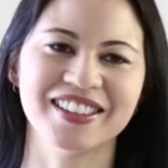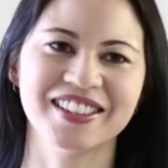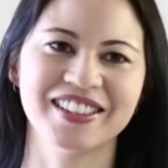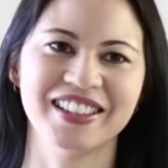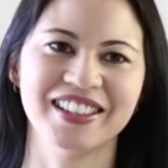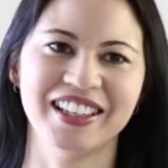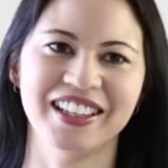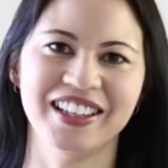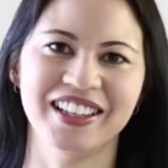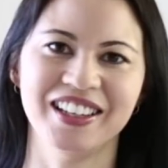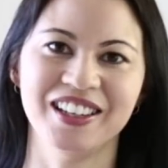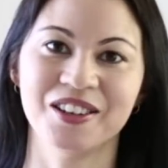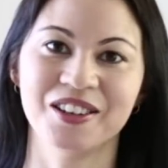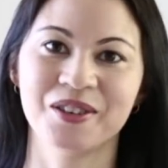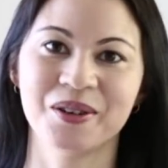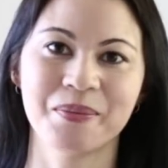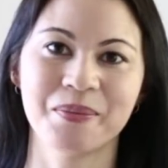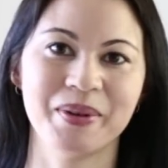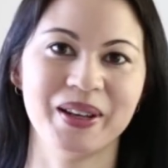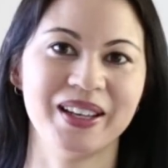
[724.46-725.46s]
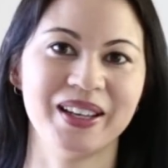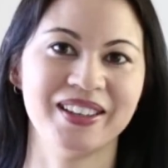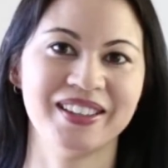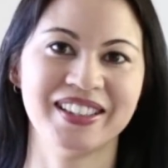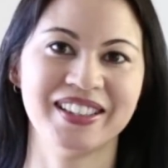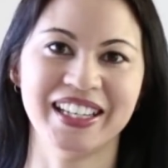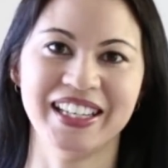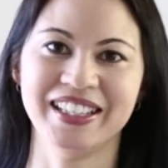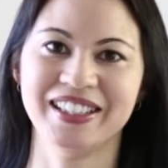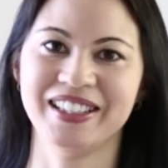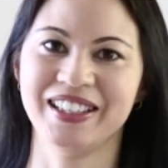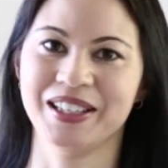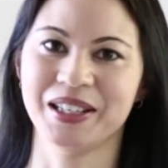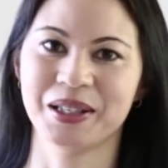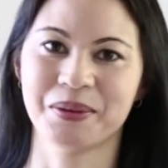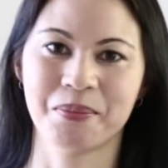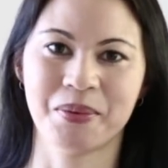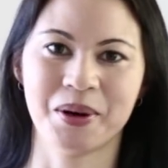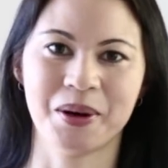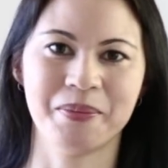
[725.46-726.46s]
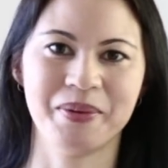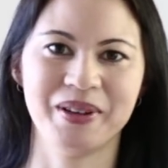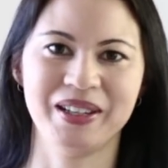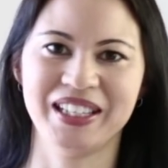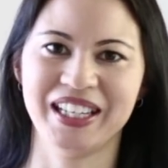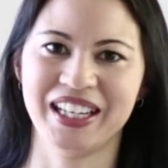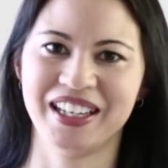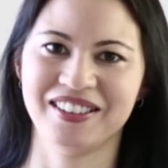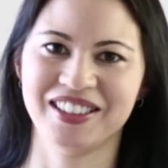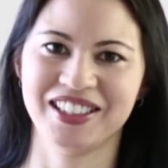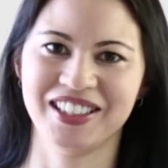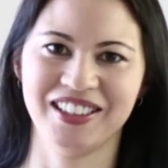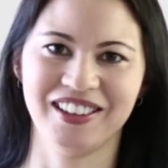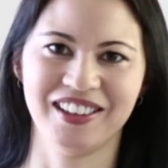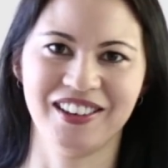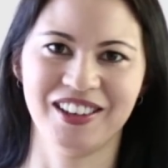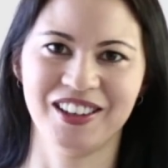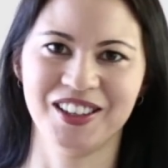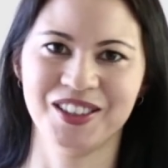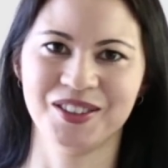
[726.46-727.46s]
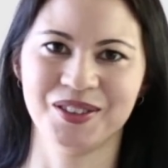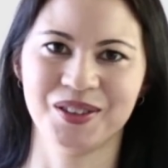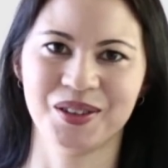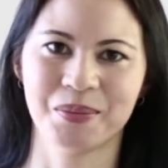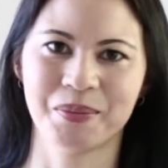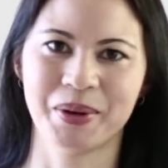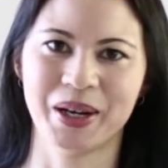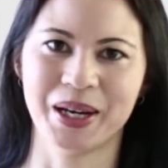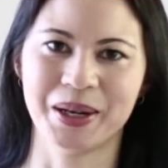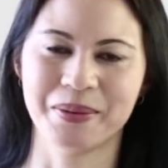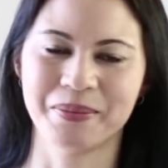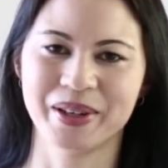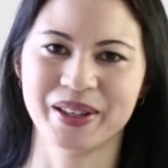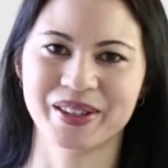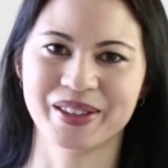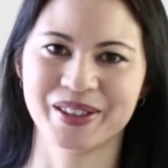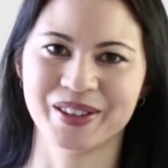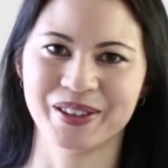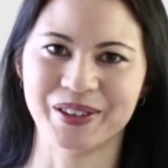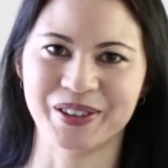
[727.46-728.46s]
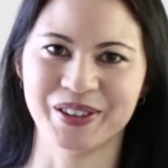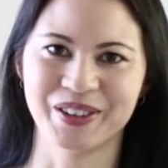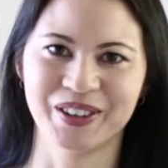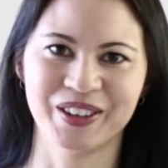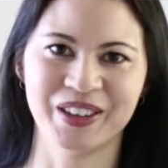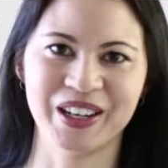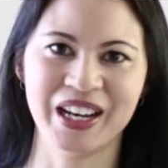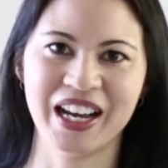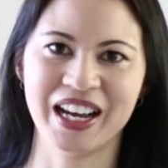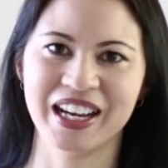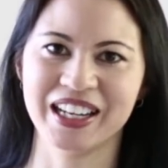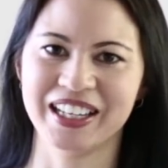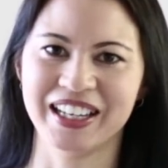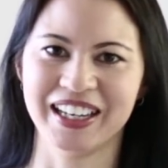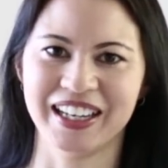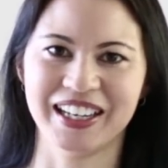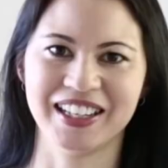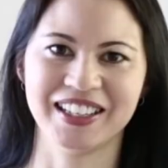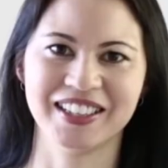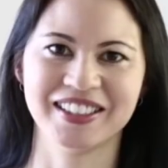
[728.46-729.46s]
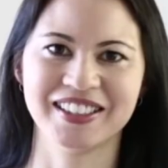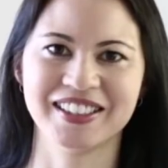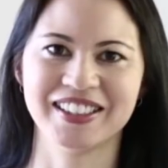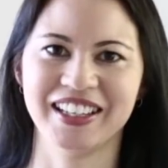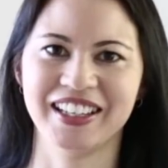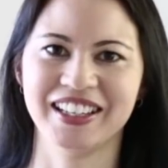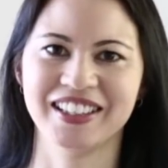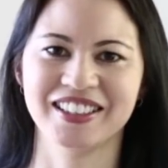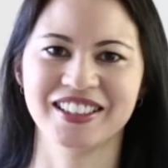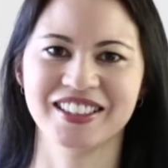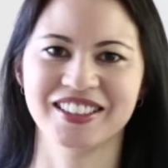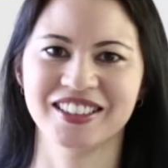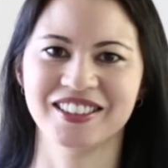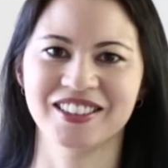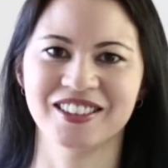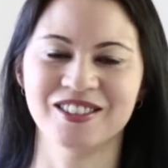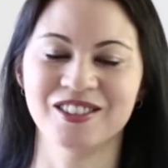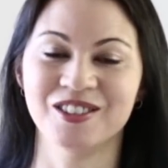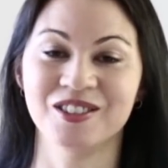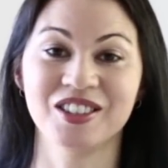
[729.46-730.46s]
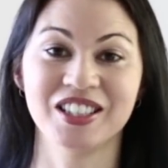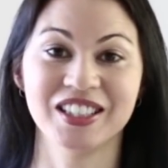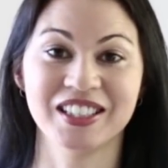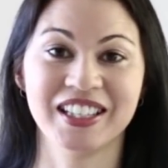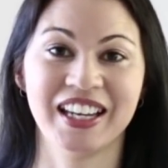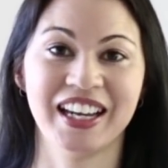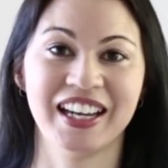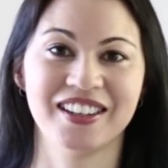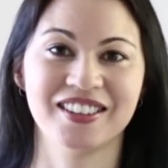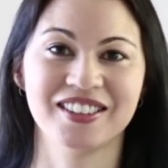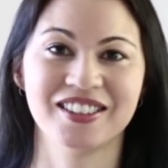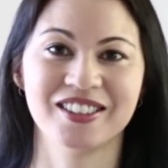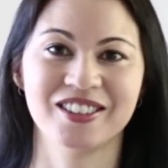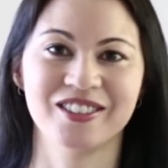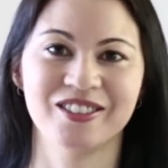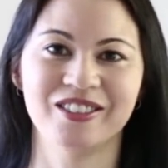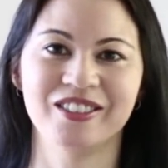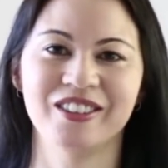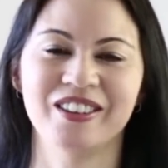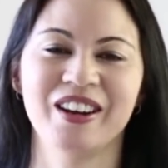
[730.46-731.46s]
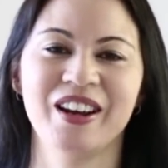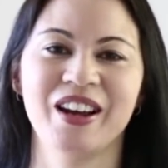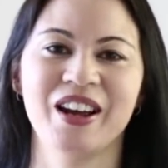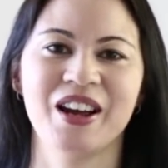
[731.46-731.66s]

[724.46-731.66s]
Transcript: I said, it could be as easy as popping down to your local department store, garden centre or discount store.